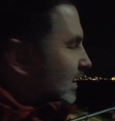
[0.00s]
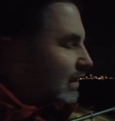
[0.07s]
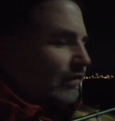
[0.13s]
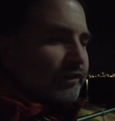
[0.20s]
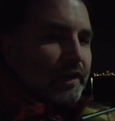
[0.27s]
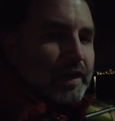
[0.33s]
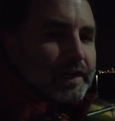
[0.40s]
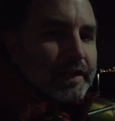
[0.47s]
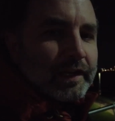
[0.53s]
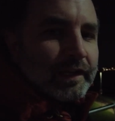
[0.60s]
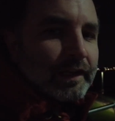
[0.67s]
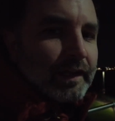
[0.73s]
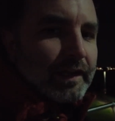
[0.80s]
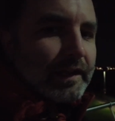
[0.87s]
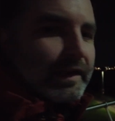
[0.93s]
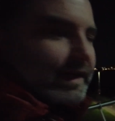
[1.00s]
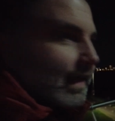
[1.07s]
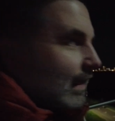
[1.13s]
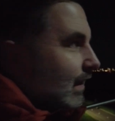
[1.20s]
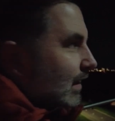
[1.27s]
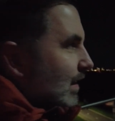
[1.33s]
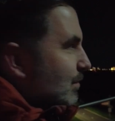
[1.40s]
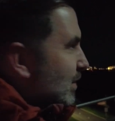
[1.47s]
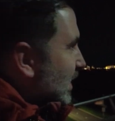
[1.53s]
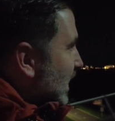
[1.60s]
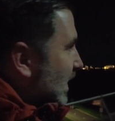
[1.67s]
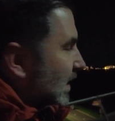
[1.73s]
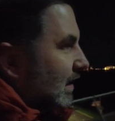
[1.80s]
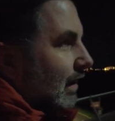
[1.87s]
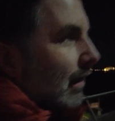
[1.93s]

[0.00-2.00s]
designed. And let me get in the